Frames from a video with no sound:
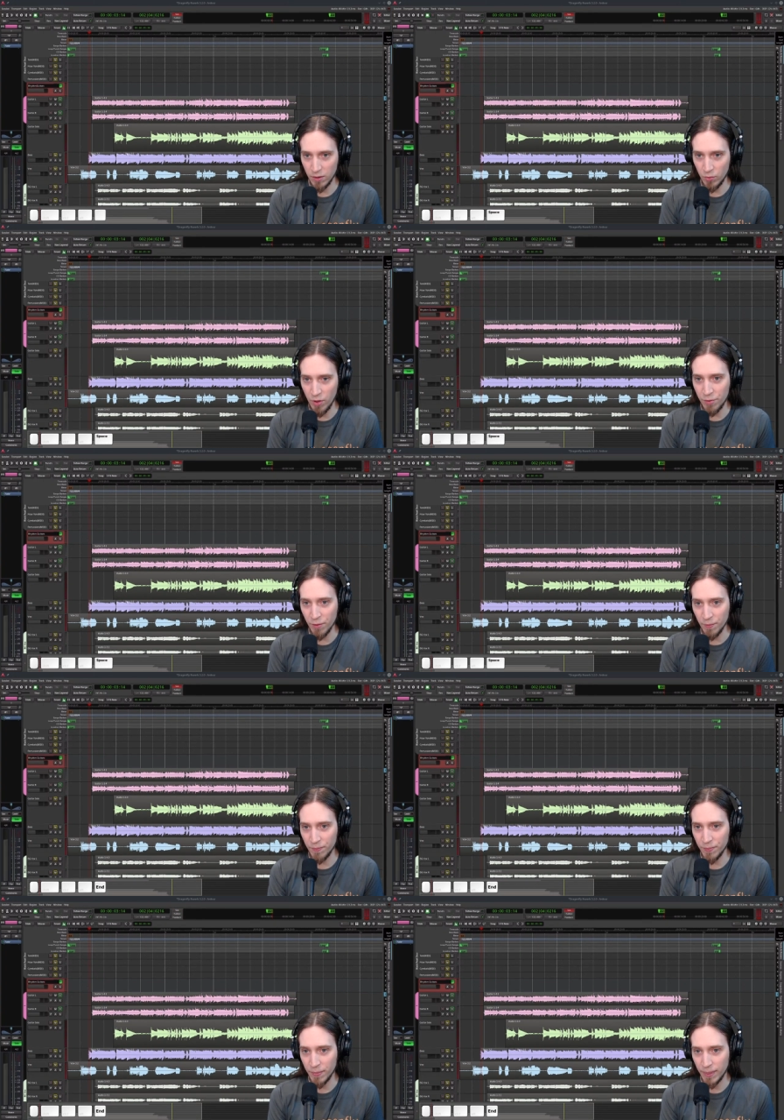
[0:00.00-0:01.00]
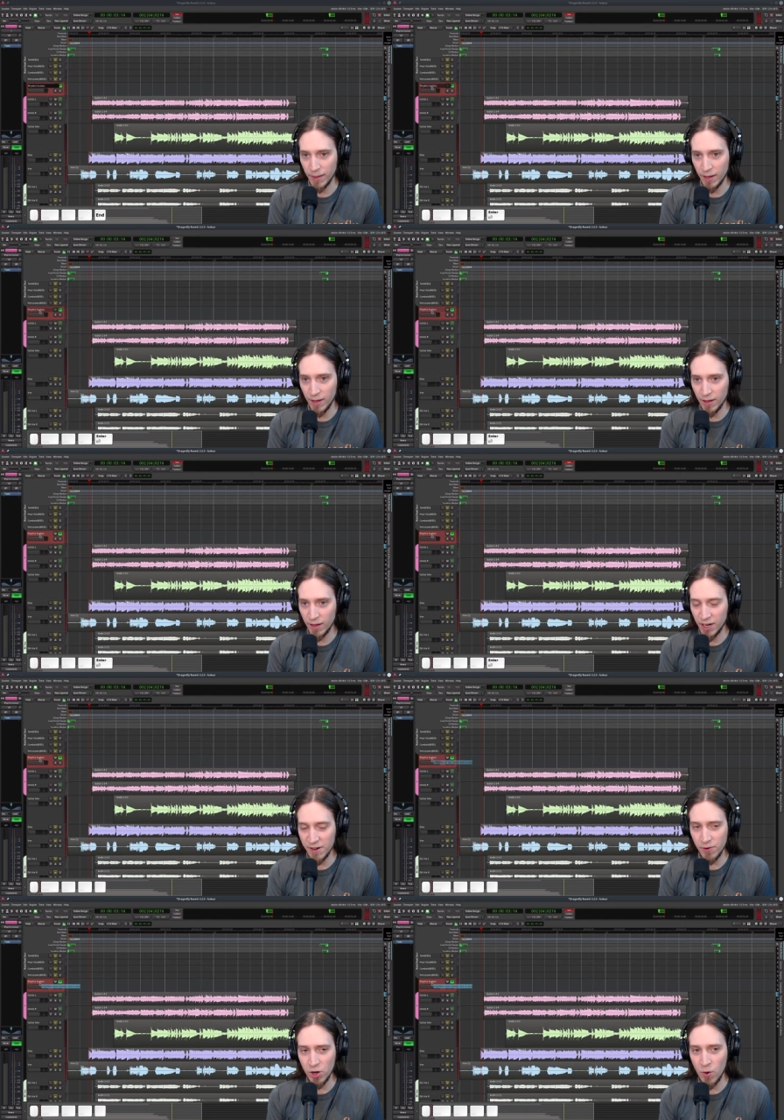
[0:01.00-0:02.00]
Rhythm. I
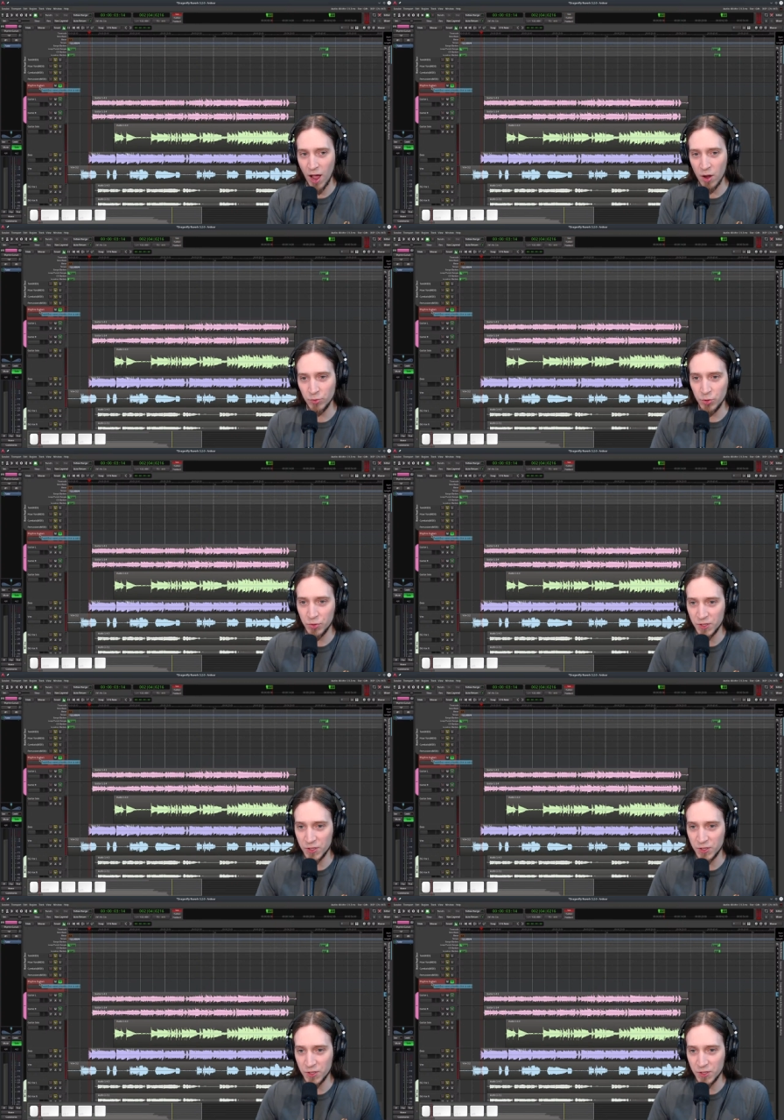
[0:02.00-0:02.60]
never know how do you